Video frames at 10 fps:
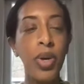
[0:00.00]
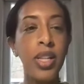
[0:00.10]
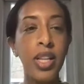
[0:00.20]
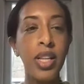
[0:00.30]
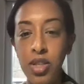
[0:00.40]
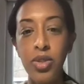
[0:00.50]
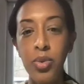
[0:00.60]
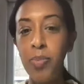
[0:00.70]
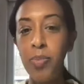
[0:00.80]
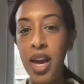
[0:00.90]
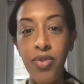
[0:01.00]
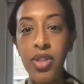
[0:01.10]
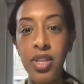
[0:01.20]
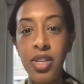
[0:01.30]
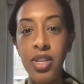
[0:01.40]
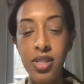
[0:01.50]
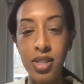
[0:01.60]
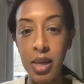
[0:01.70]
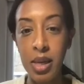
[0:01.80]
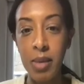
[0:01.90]
they're willing to pay for
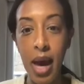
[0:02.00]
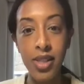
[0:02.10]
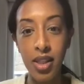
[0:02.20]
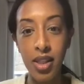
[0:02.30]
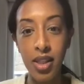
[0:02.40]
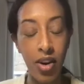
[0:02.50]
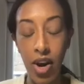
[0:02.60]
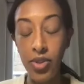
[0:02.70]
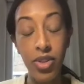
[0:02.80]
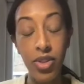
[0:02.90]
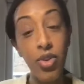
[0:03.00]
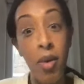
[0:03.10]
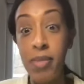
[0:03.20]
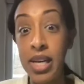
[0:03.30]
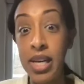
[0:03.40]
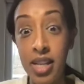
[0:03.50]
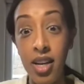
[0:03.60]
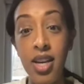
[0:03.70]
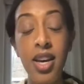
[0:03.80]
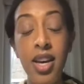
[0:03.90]
these sleep apps that are out there, they're
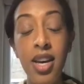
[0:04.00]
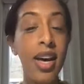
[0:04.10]
amazing.